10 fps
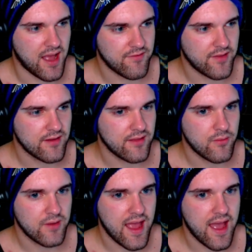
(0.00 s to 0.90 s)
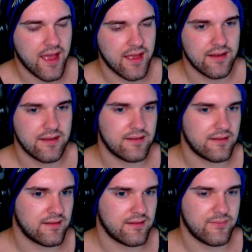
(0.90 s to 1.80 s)
I figured they would add,
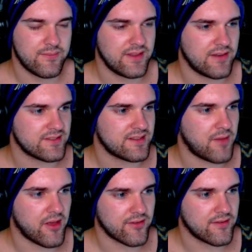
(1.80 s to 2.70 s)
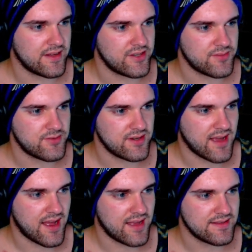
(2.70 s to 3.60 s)
you know, some other Egyptian
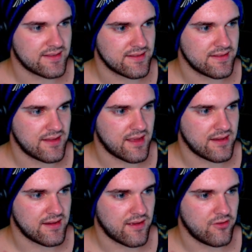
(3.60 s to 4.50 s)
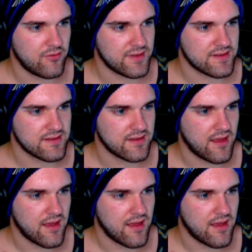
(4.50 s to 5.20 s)
gods than Anubis,